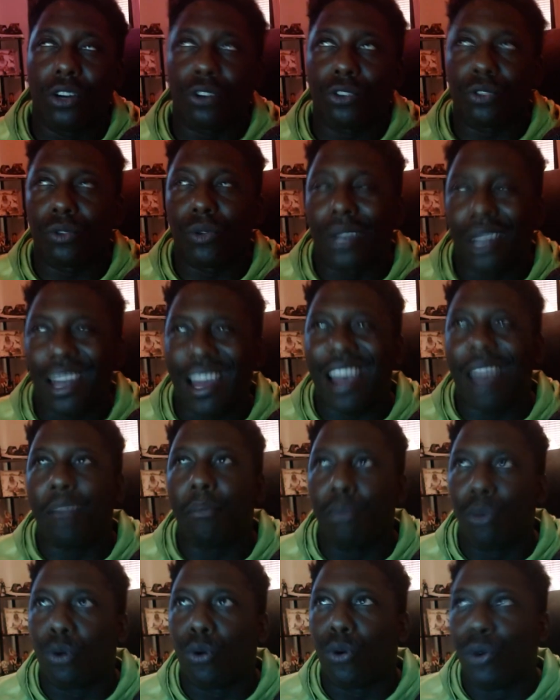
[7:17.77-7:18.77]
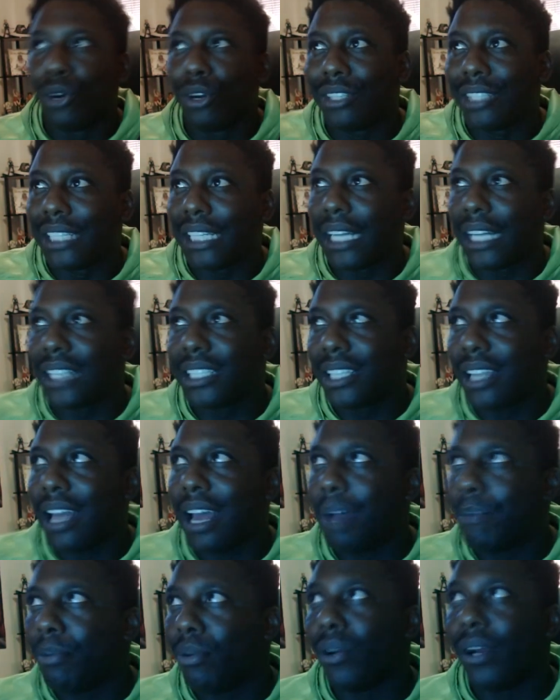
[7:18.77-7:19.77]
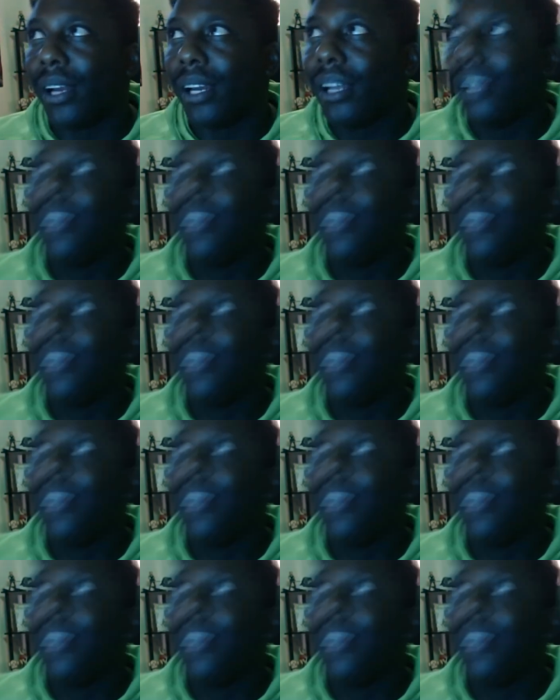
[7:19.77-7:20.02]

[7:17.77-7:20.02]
through a lot more to get to that point.